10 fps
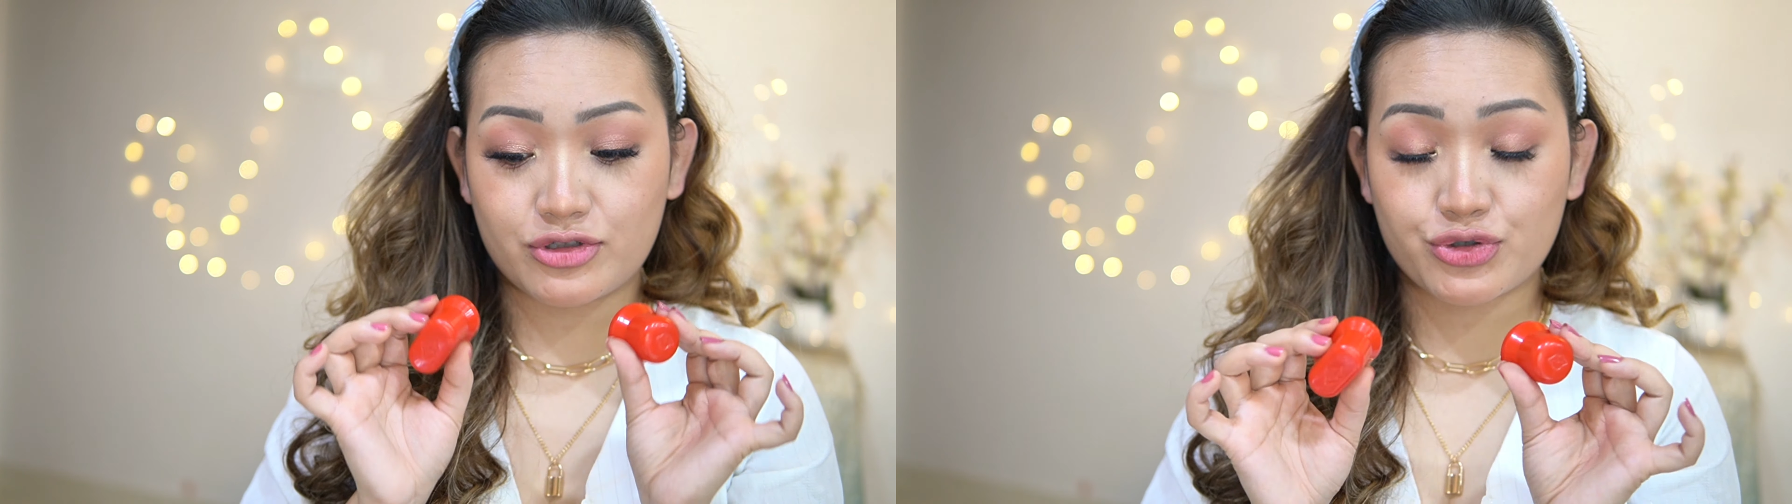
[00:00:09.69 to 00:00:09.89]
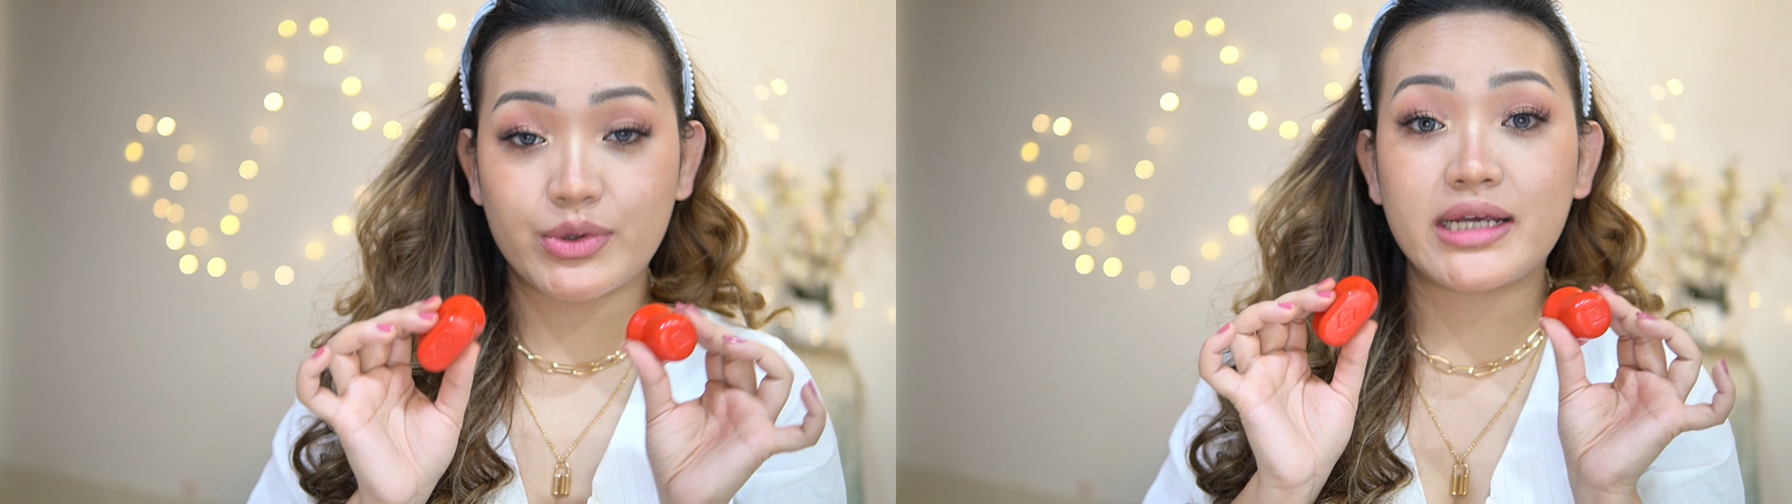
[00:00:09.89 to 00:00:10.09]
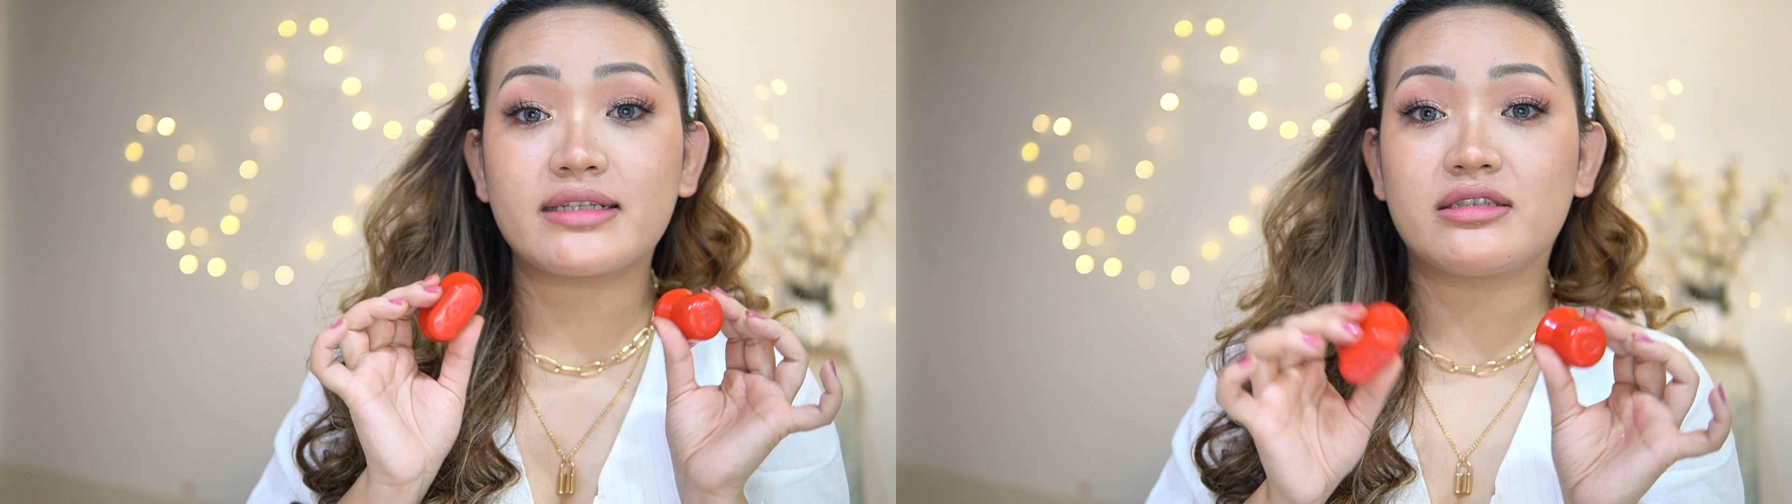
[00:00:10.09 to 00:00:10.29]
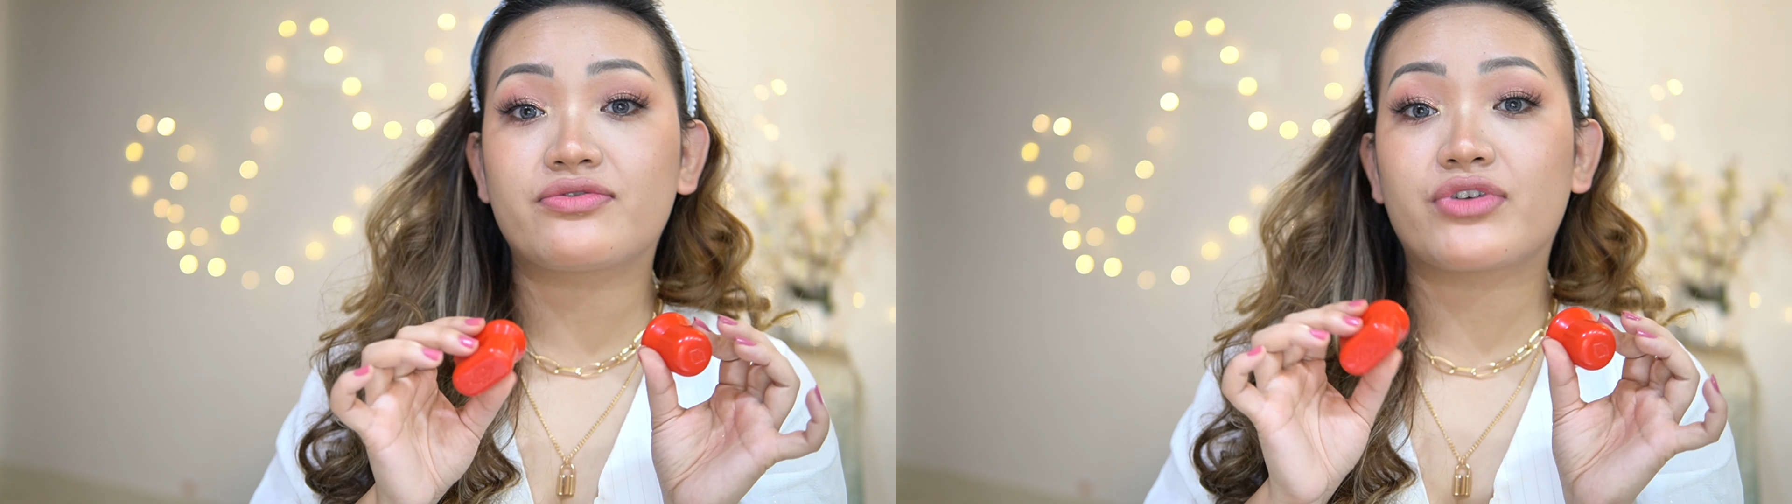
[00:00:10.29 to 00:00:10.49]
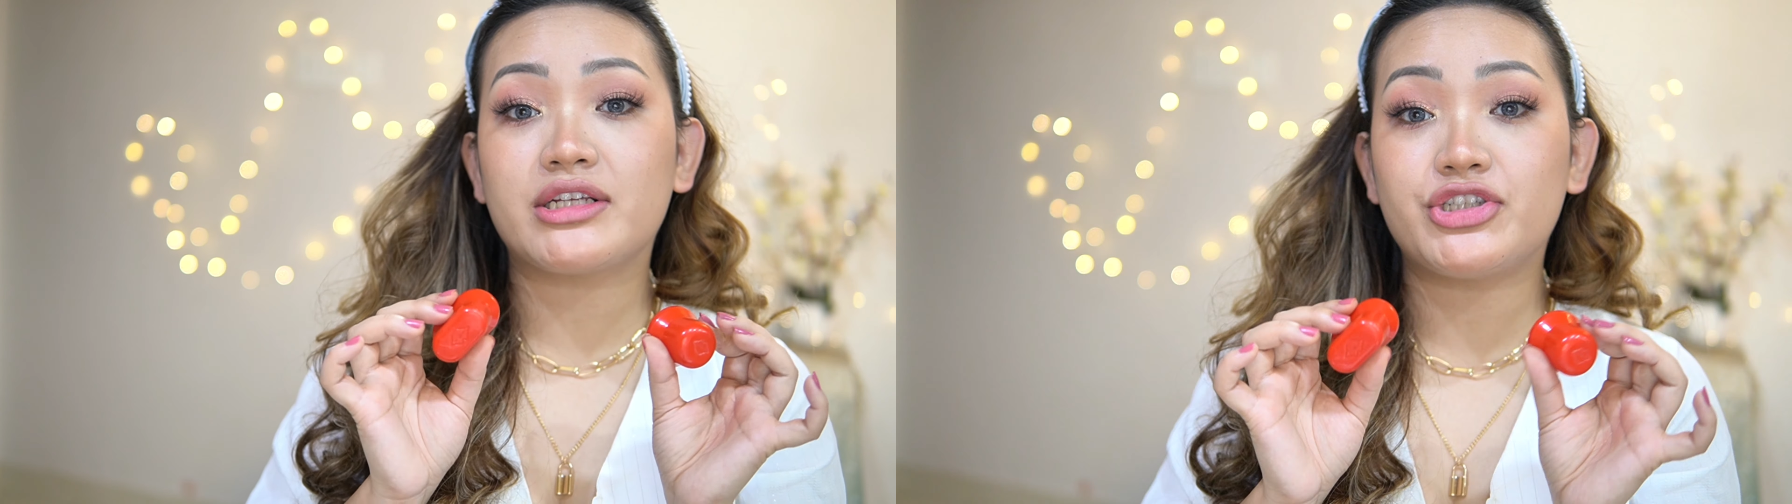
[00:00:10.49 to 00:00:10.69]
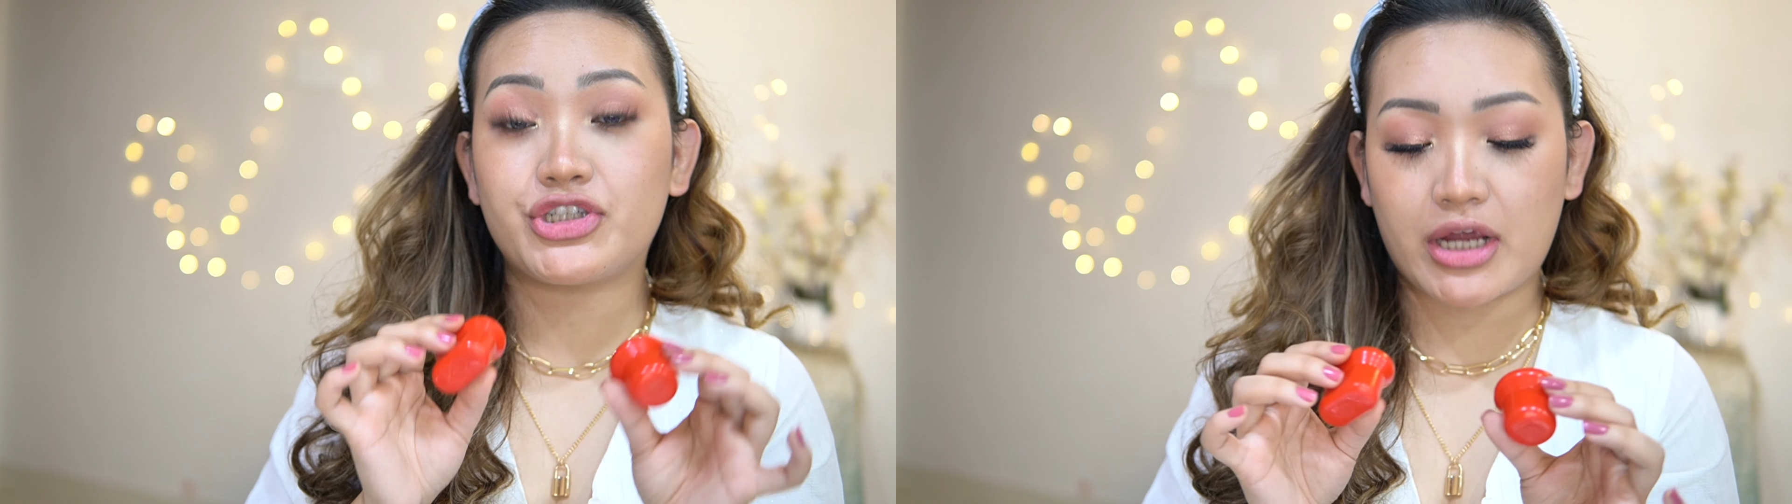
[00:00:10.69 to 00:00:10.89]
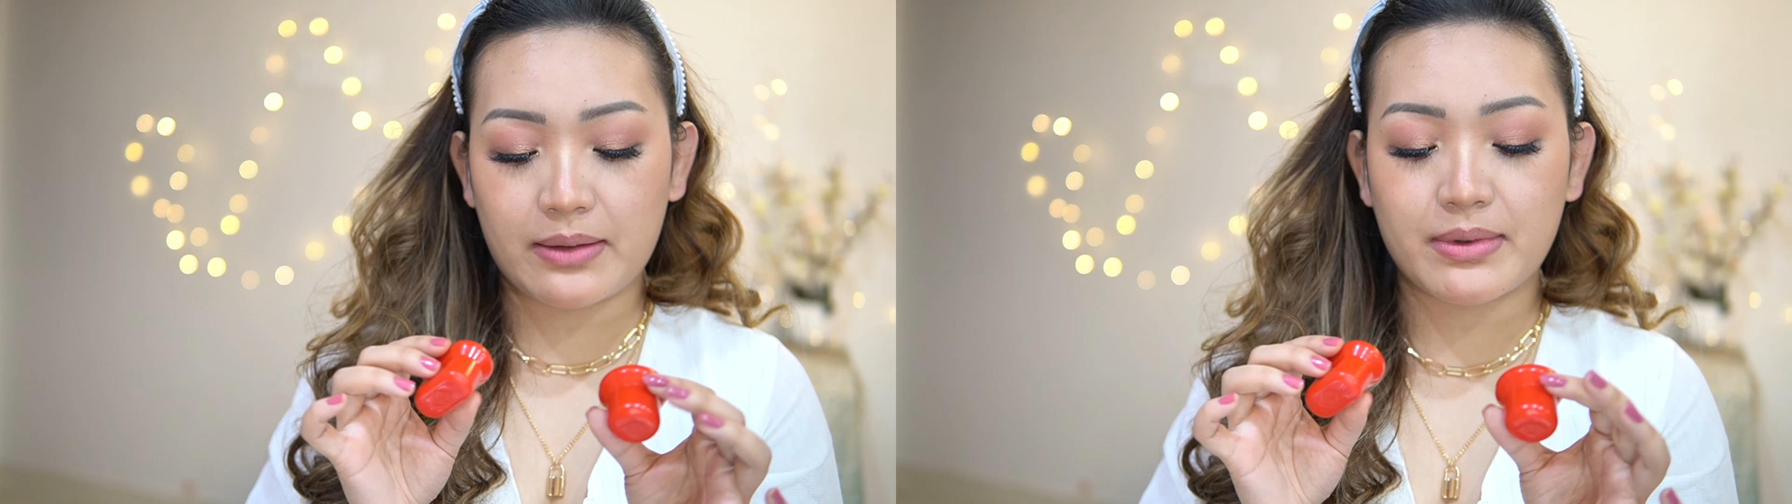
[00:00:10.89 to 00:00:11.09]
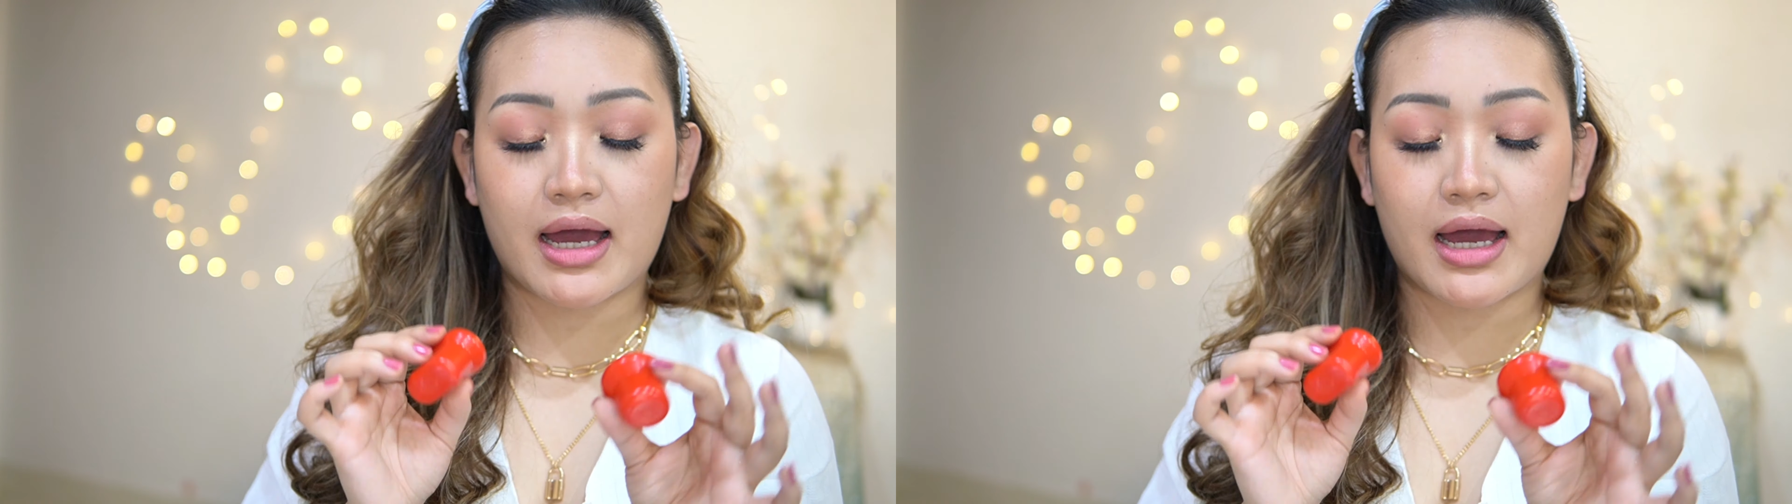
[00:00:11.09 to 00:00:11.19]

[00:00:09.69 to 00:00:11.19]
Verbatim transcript: three different shape.